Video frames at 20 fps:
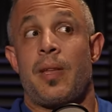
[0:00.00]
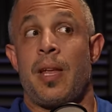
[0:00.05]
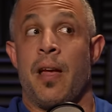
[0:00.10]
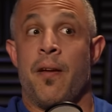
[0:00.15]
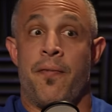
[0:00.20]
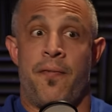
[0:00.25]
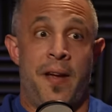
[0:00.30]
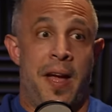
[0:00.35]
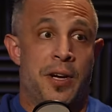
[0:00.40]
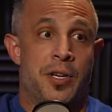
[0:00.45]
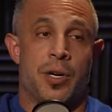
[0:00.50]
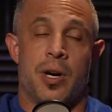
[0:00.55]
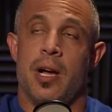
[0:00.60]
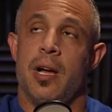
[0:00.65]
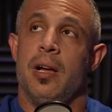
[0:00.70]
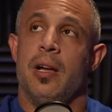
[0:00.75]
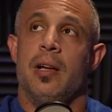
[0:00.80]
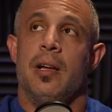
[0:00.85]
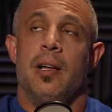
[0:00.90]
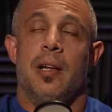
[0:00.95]

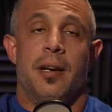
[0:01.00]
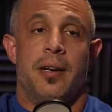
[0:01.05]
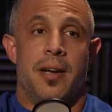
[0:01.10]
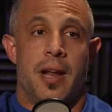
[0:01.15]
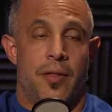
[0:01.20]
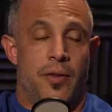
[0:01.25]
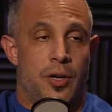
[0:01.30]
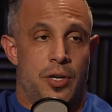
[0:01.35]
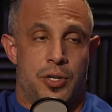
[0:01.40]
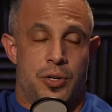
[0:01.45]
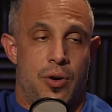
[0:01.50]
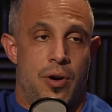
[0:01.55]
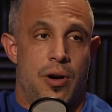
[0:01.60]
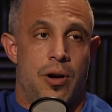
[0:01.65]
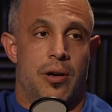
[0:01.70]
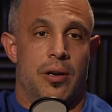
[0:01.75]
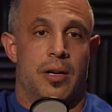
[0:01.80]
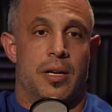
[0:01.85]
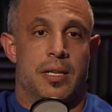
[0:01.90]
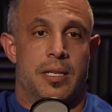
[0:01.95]
Ephedra, another
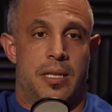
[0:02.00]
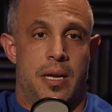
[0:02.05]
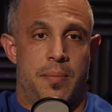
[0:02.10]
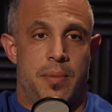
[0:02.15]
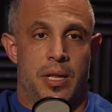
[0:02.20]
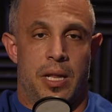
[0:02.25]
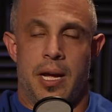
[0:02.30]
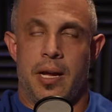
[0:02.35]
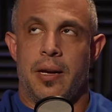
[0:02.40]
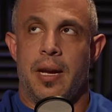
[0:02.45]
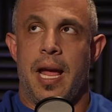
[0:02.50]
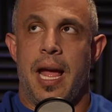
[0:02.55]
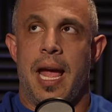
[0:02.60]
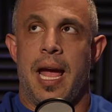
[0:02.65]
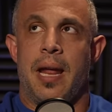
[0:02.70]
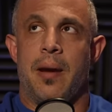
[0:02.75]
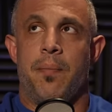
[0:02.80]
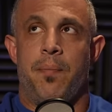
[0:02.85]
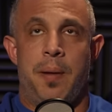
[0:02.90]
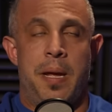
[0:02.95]
strong stimulant,
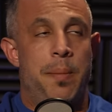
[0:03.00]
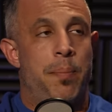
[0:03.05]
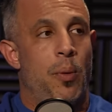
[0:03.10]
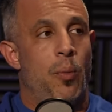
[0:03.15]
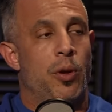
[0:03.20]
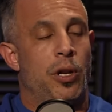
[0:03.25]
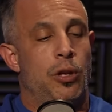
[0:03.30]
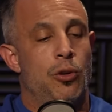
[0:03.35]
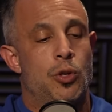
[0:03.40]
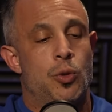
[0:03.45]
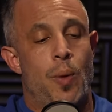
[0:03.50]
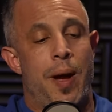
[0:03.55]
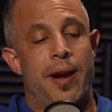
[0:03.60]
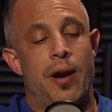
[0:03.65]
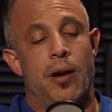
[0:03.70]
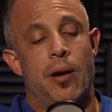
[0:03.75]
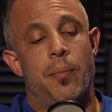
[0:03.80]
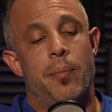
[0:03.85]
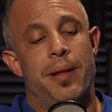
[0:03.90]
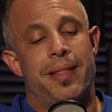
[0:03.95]
and people would lose weight
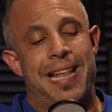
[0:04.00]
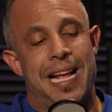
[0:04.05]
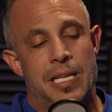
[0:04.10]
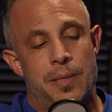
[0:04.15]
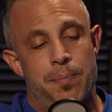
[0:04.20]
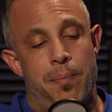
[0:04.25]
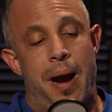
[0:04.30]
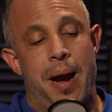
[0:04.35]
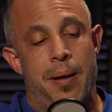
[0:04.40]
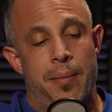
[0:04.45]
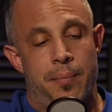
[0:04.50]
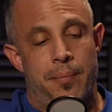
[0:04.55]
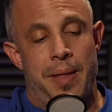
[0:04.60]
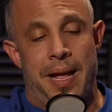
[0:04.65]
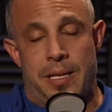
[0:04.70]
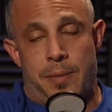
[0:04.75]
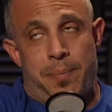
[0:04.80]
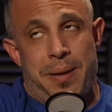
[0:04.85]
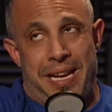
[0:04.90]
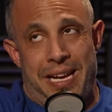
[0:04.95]
on them. But that's my
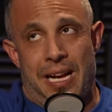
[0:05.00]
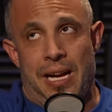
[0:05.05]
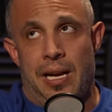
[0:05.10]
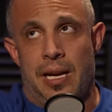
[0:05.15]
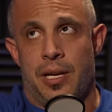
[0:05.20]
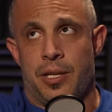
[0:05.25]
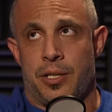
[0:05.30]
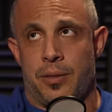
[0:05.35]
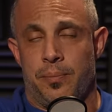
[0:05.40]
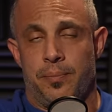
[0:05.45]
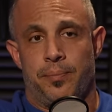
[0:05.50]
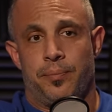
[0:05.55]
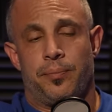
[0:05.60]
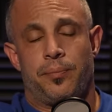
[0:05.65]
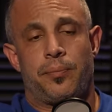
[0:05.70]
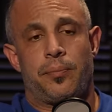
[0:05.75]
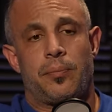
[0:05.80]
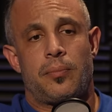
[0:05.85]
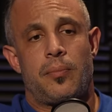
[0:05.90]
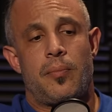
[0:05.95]
that's because
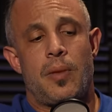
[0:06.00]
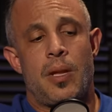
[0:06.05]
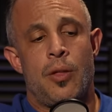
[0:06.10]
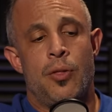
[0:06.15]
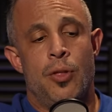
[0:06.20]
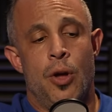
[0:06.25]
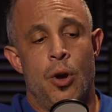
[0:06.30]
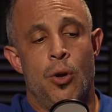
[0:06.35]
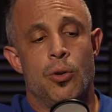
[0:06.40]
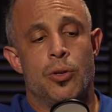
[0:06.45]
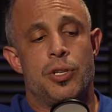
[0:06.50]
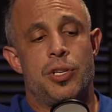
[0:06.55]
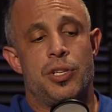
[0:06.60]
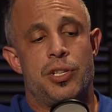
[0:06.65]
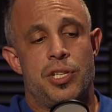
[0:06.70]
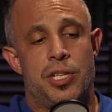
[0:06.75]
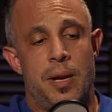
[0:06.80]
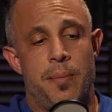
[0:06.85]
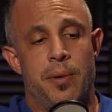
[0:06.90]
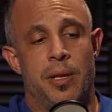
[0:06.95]
those
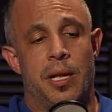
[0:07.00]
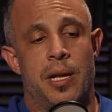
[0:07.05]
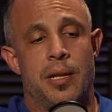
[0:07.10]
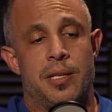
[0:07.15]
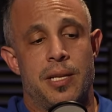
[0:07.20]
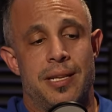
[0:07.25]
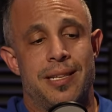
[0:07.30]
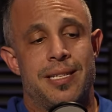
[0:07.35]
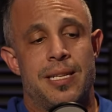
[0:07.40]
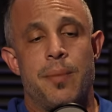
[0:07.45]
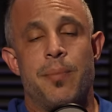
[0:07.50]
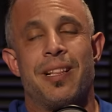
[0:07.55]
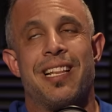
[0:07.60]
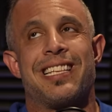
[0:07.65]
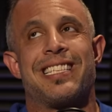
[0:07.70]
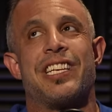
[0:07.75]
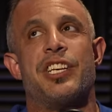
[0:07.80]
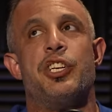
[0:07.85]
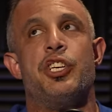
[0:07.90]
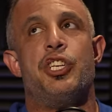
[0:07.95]
stimulants and
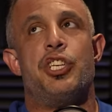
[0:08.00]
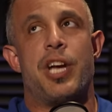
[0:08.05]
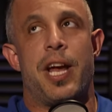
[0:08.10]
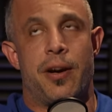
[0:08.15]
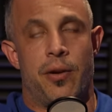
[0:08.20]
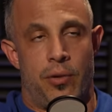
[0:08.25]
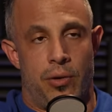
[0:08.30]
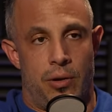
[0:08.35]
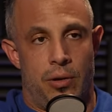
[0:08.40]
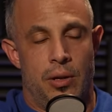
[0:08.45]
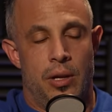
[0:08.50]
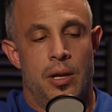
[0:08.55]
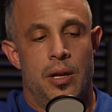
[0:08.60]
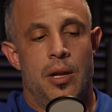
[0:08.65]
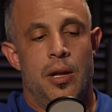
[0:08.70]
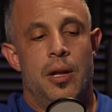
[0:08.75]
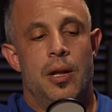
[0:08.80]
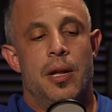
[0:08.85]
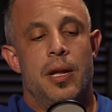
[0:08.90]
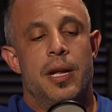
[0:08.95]
stimulants in general
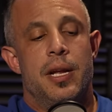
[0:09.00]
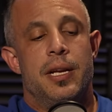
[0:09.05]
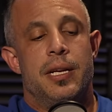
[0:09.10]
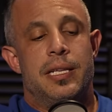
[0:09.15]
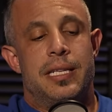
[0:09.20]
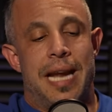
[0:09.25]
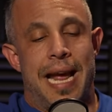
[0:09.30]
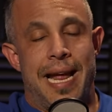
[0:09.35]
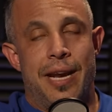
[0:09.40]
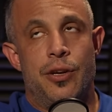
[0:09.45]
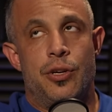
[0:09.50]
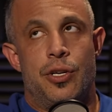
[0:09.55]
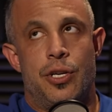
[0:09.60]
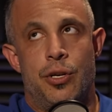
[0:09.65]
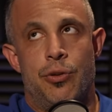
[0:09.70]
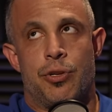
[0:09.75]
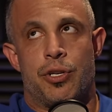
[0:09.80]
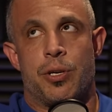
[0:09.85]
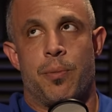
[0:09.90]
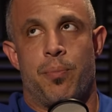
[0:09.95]
tend
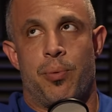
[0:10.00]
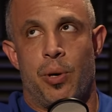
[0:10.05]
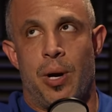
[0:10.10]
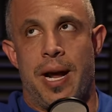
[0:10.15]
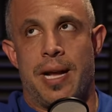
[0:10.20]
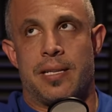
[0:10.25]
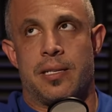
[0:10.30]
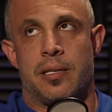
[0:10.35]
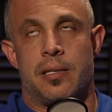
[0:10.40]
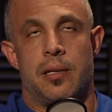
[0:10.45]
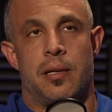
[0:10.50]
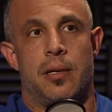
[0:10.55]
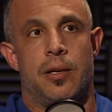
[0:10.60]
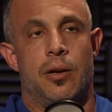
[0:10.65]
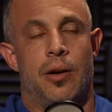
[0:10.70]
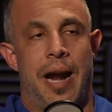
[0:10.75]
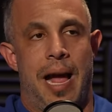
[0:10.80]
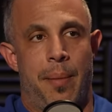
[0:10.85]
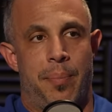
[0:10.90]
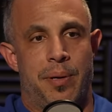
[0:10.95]
to suppress
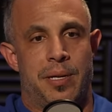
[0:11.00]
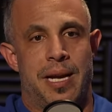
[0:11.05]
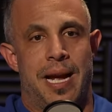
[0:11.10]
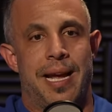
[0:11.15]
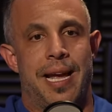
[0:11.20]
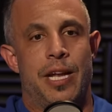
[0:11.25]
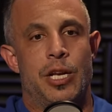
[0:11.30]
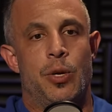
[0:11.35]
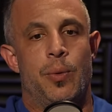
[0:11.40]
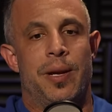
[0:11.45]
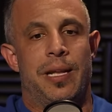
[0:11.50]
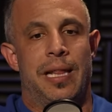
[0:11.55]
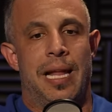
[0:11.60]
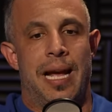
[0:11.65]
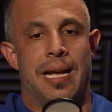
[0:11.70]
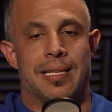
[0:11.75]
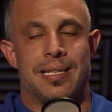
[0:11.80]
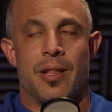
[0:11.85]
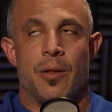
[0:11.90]
your appetite and you eat less.